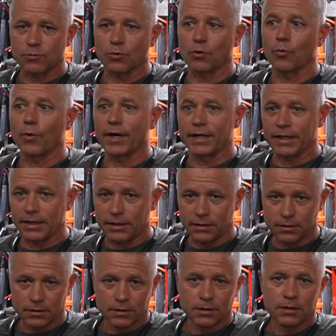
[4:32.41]
We're waiting
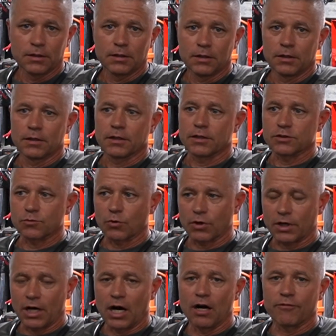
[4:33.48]
because we're
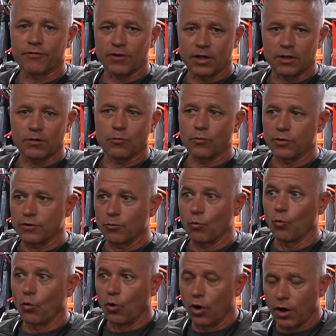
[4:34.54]
confident
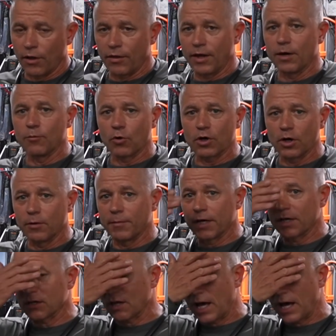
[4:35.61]
one of them will come in.